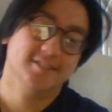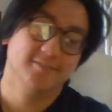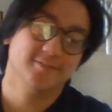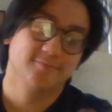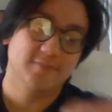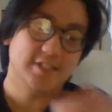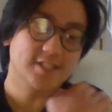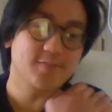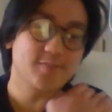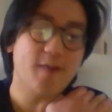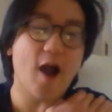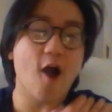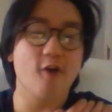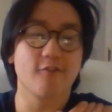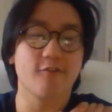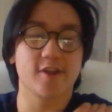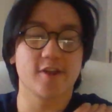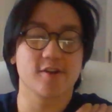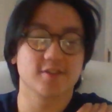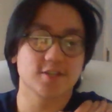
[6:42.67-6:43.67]
That's the power
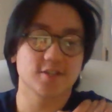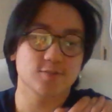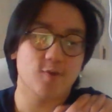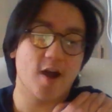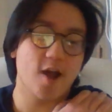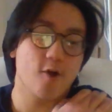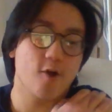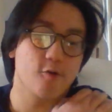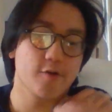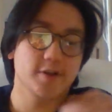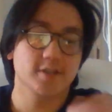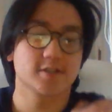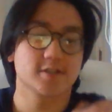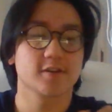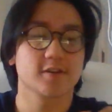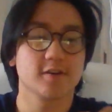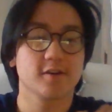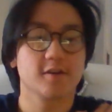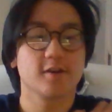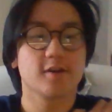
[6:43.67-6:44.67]
of video. This is why I always
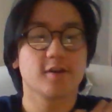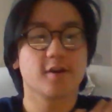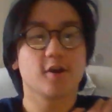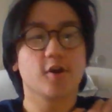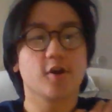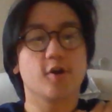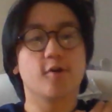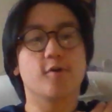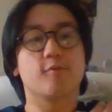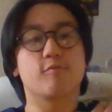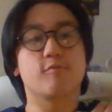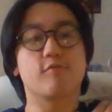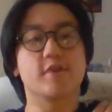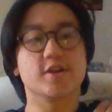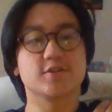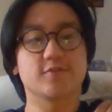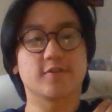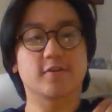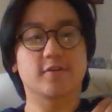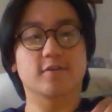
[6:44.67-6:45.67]

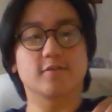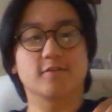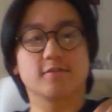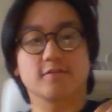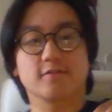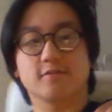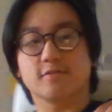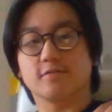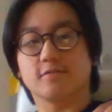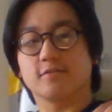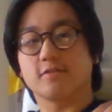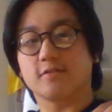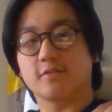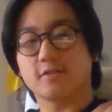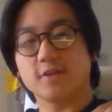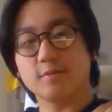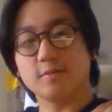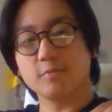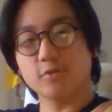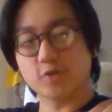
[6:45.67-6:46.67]
preach. I
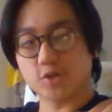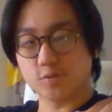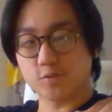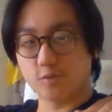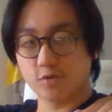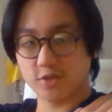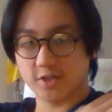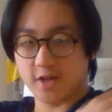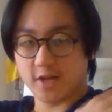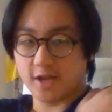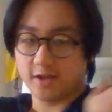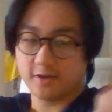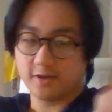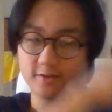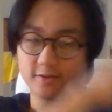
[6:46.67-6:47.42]
look smaller today.